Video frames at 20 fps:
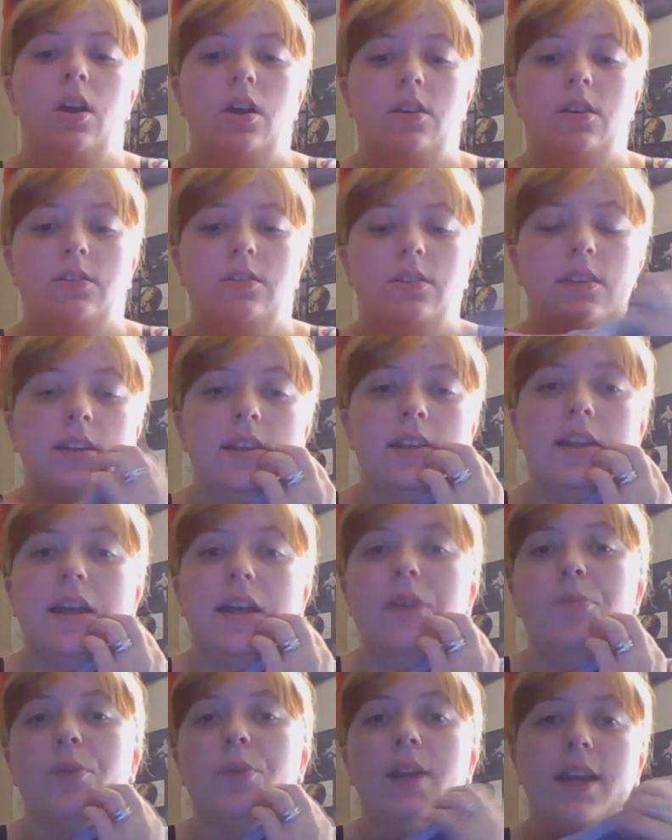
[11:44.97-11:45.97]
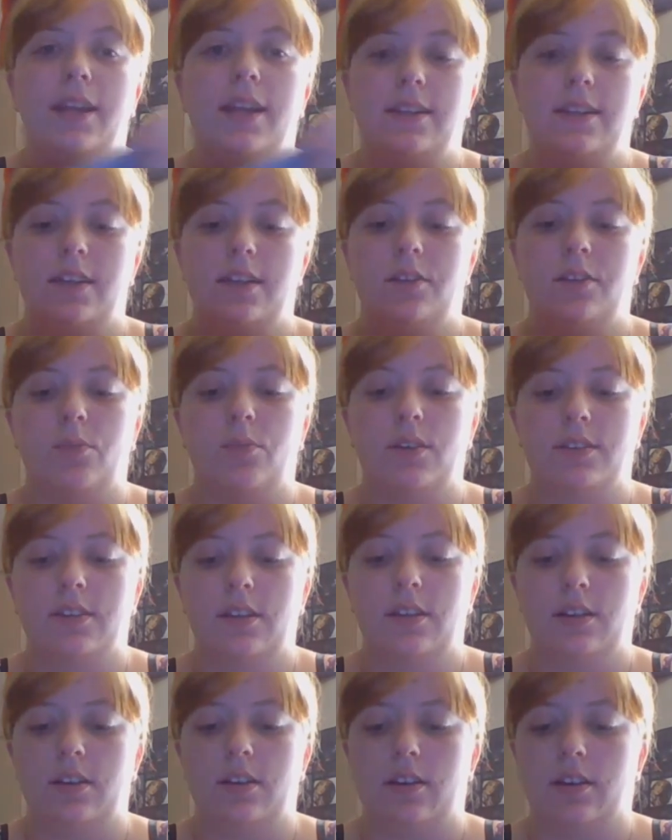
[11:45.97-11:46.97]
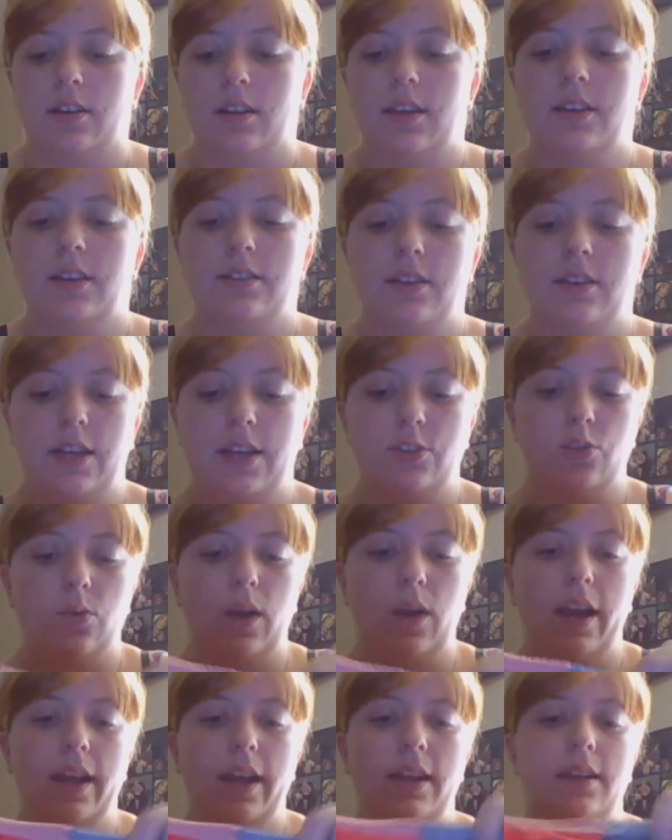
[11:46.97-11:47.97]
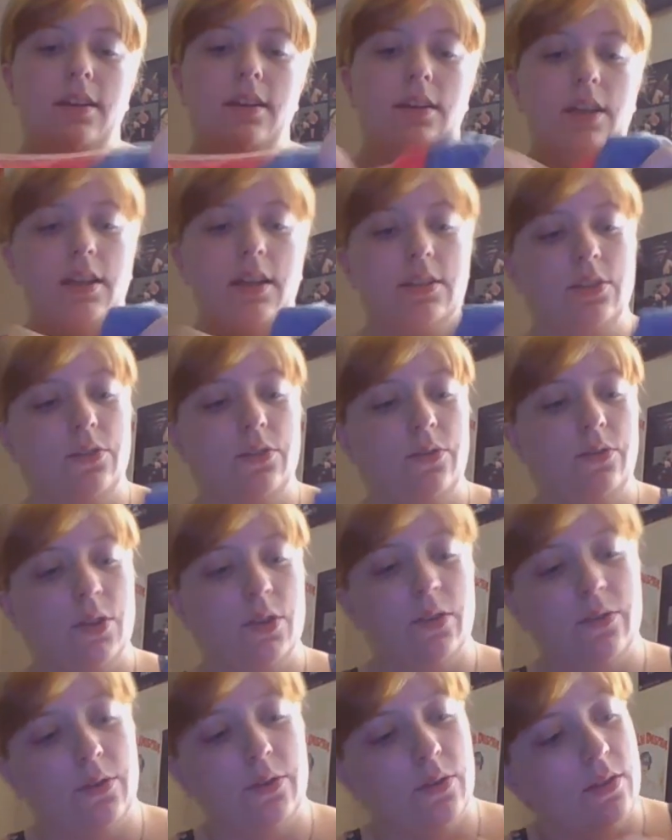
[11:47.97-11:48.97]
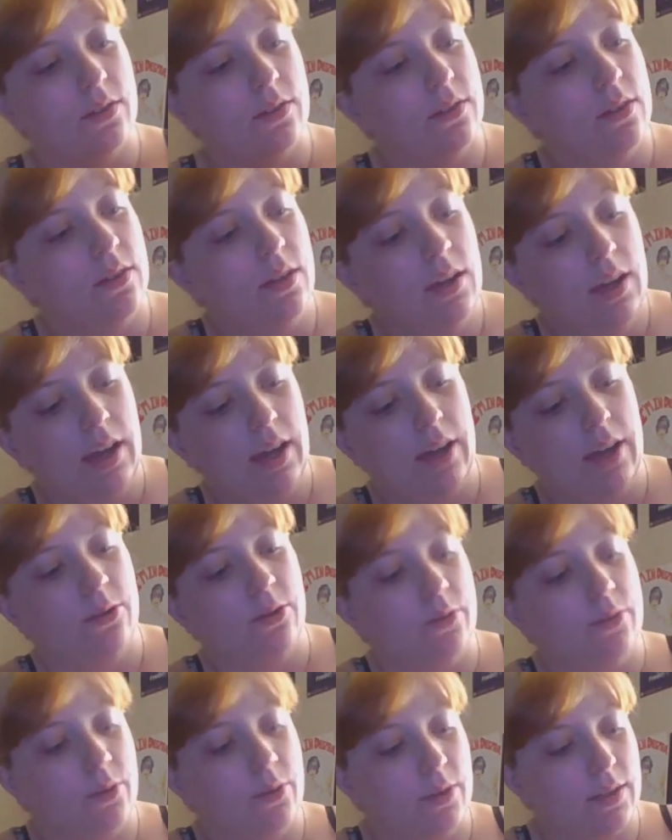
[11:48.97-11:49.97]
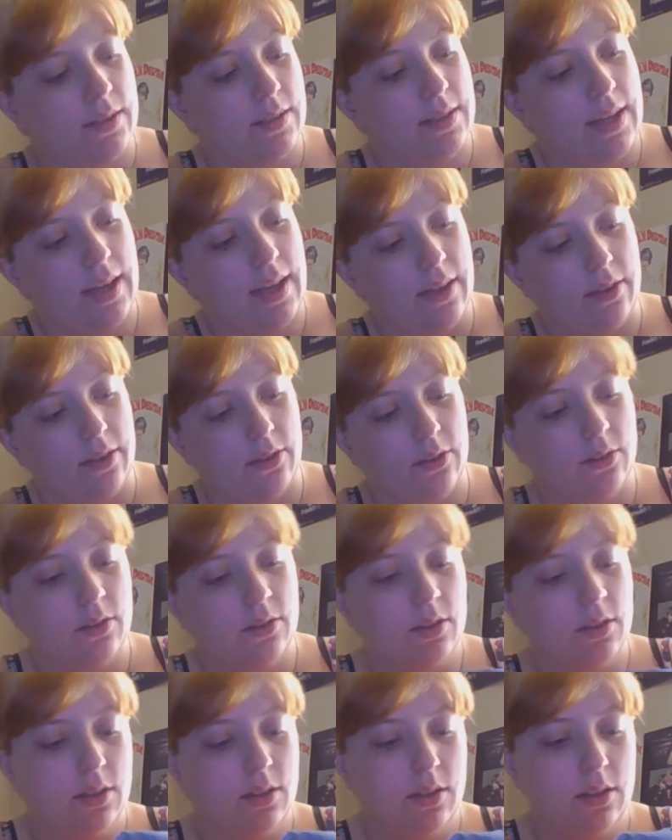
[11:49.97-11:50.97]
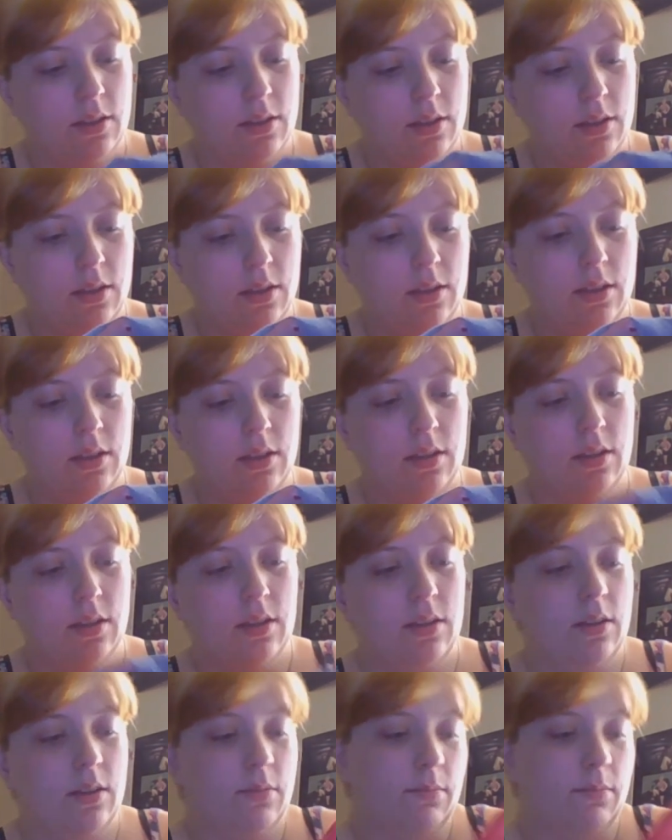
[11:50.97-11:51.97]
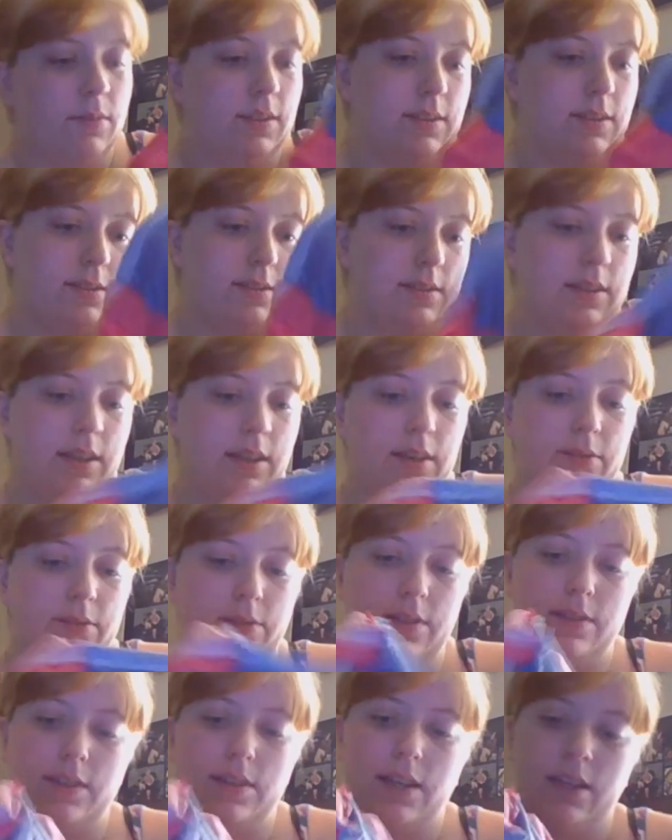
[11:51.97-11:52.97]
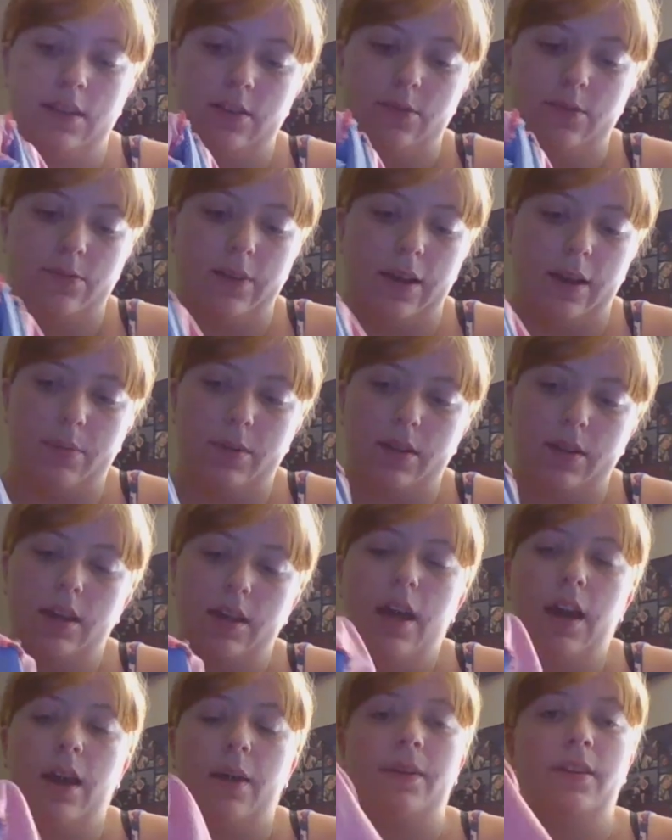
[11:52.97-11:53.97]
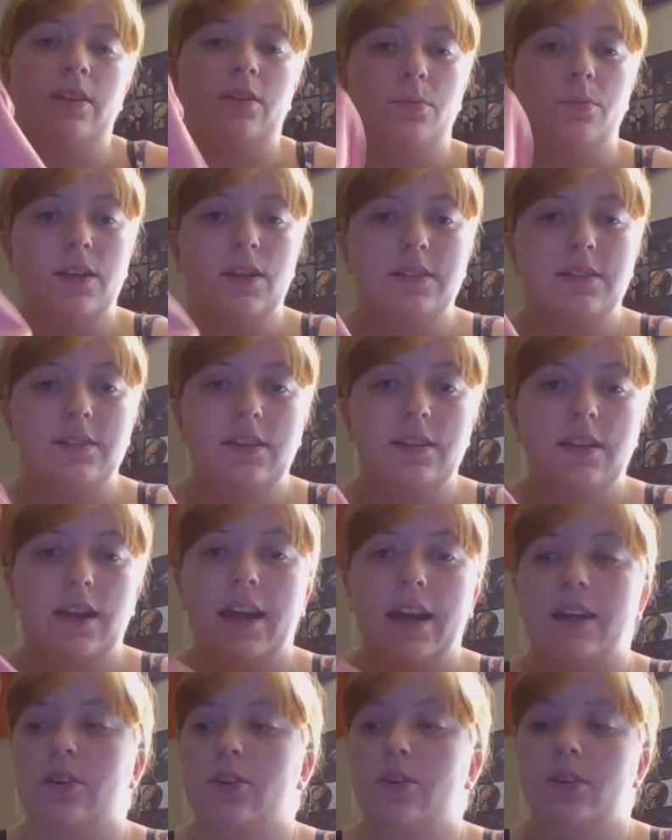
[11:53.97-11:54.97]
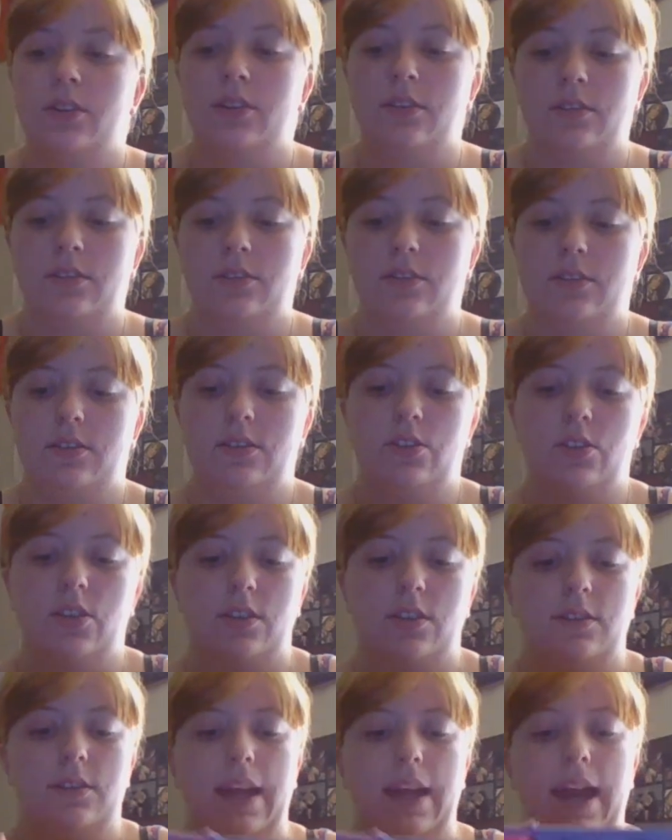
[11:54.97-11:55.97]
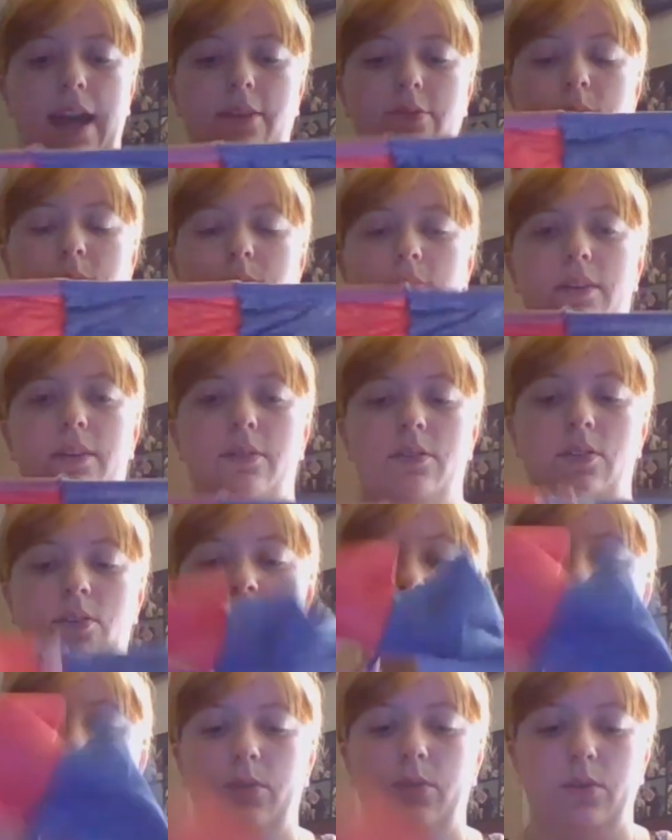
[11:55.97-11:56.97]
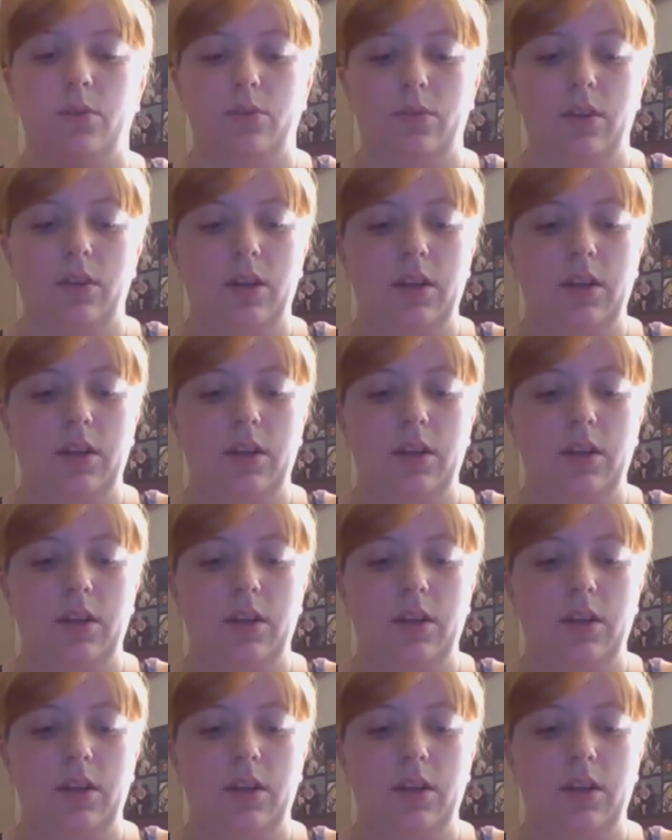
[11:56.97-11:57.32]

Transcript: So then what I did was, because I tried, if you can, I don't know if you can tell. Let me see if it's in the fabric. I mean, the reason I couldn't just have them normal